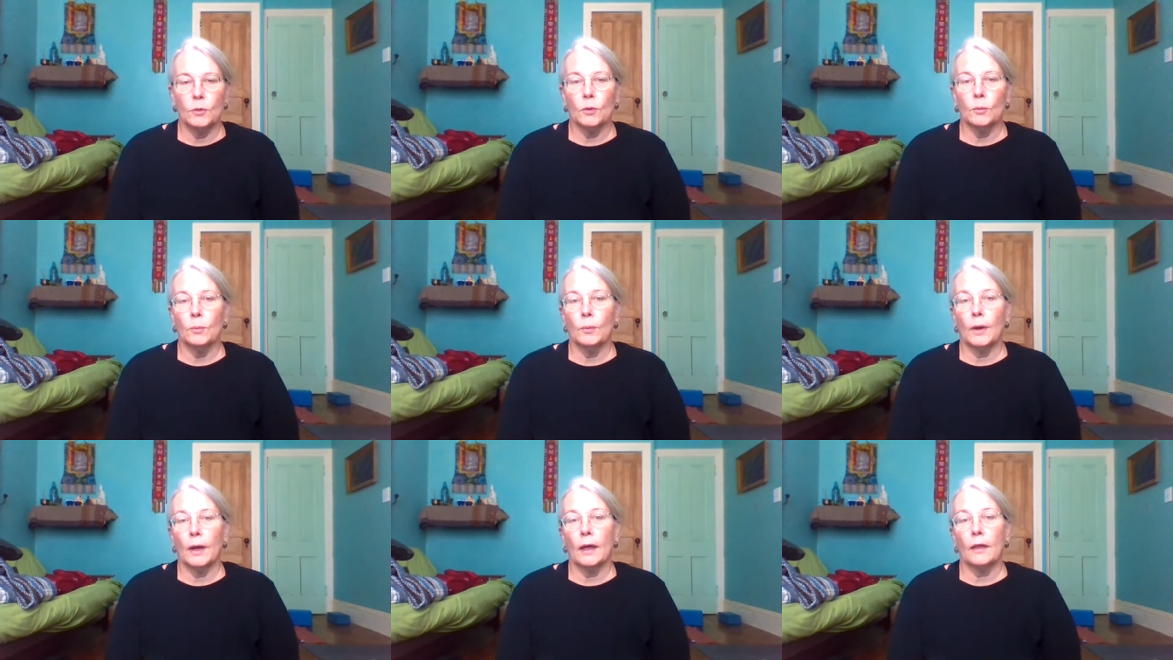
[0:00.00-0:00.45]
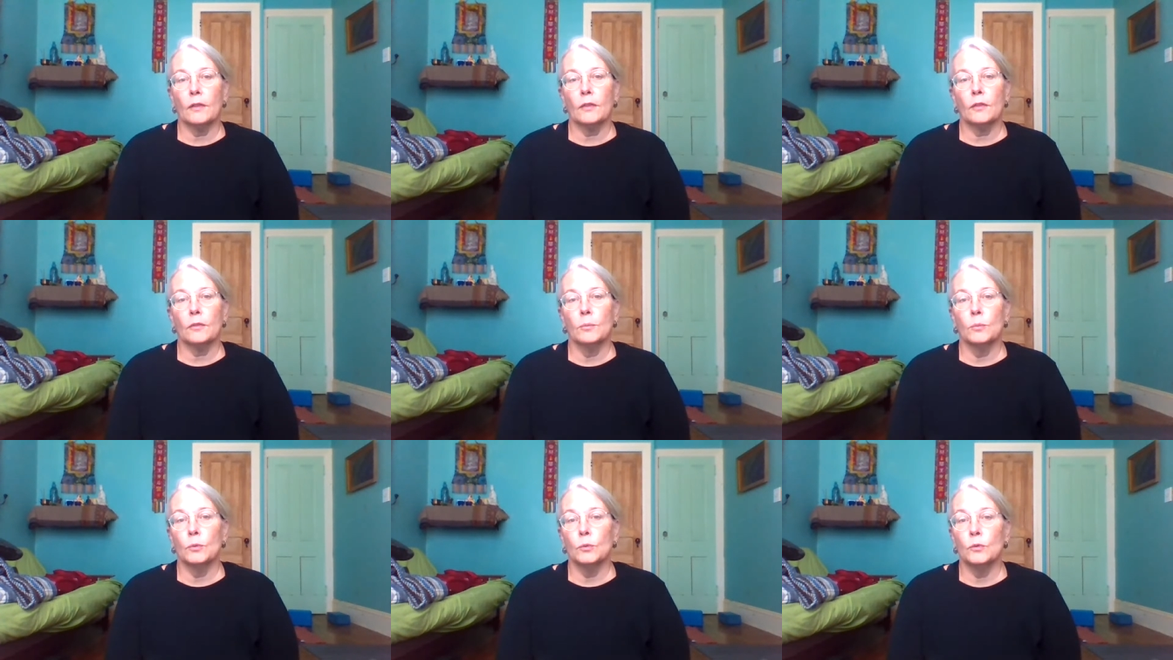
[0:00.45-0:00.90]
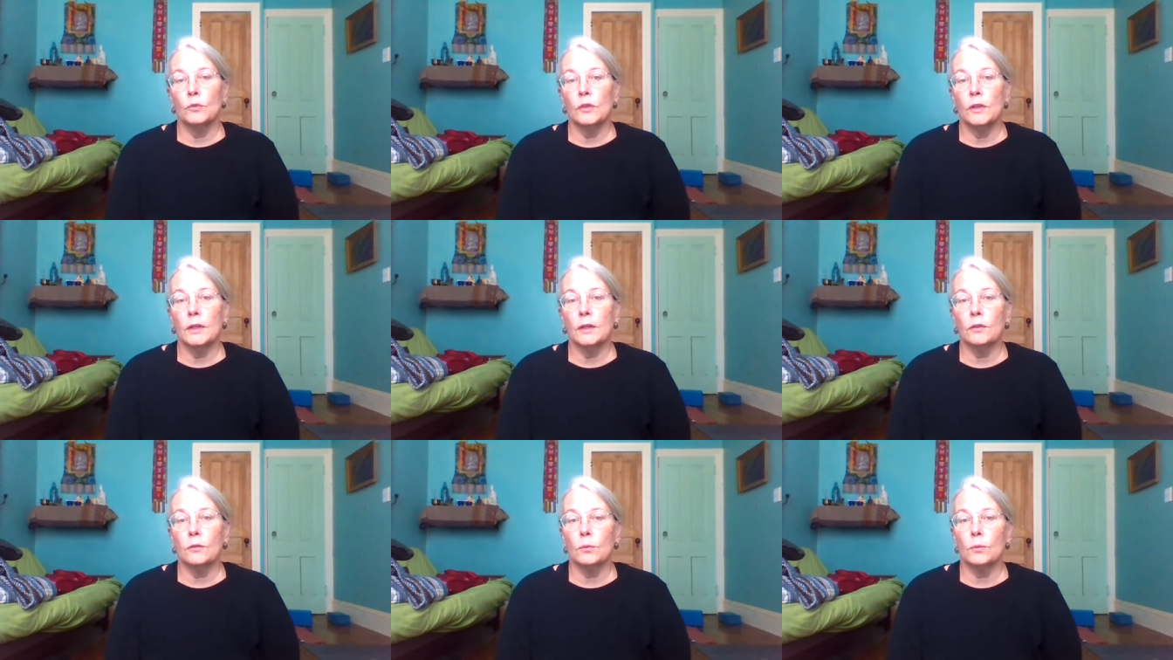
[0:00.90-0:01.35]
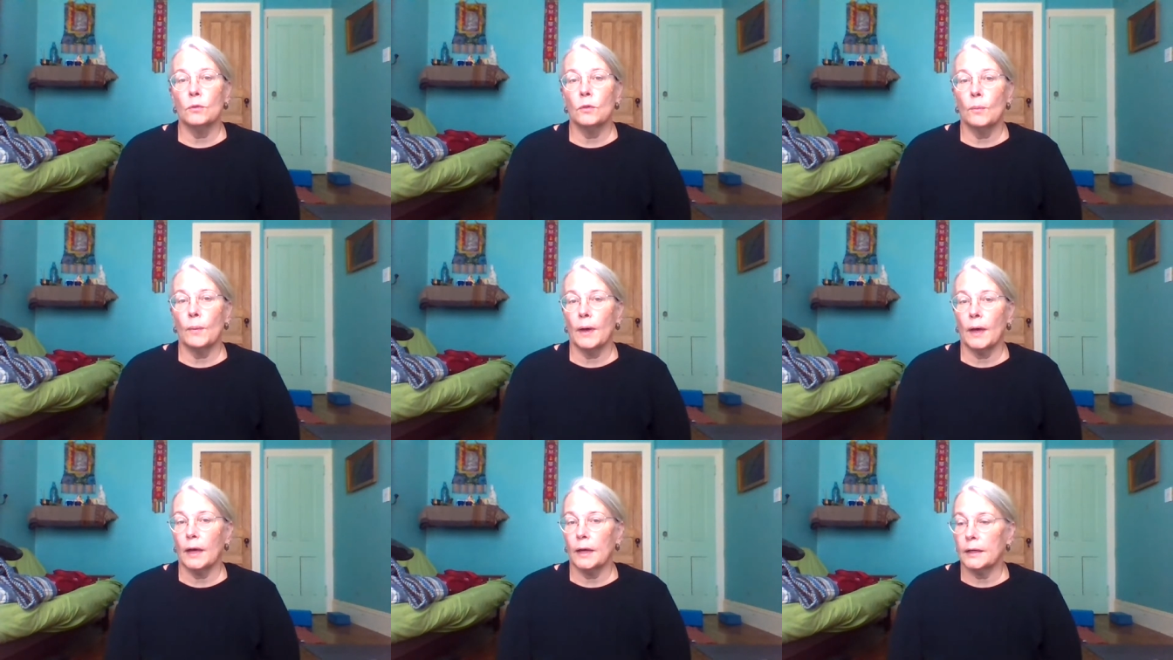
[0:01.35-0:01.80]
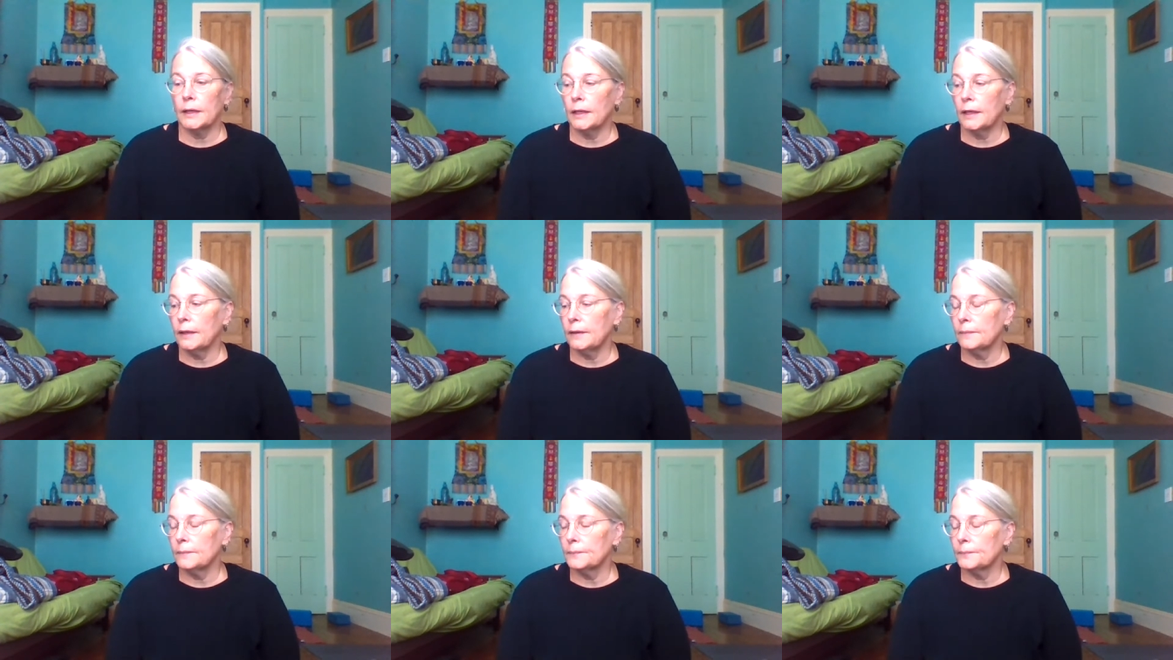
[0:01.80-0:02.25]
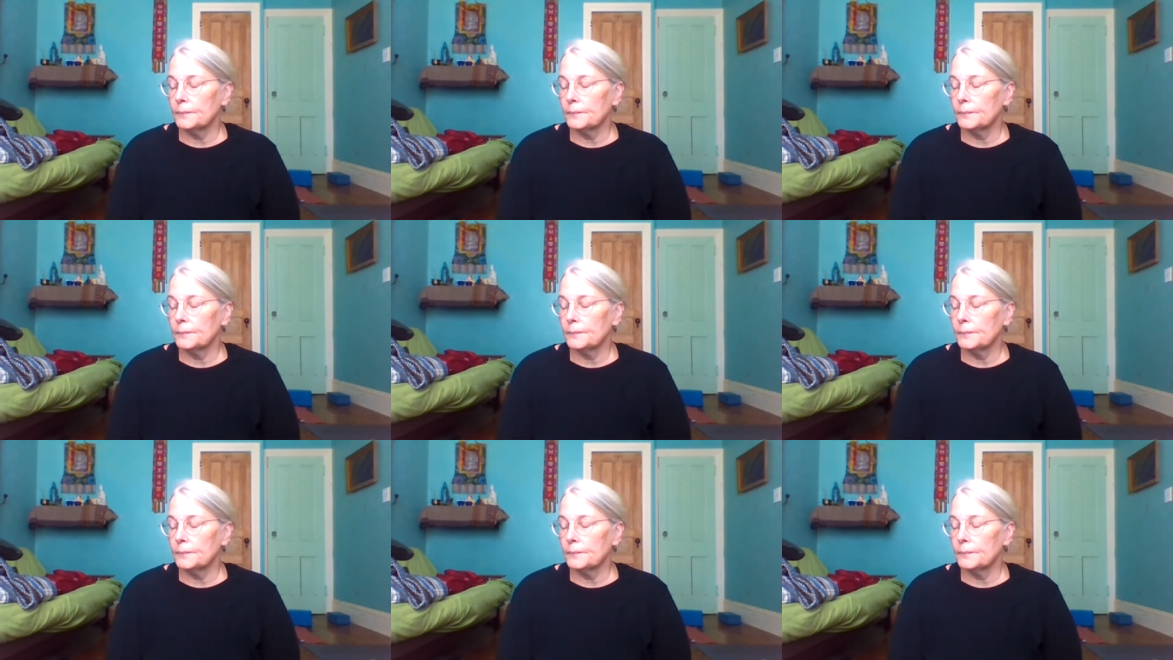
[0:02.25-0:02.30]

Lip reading: your breath moving through the body.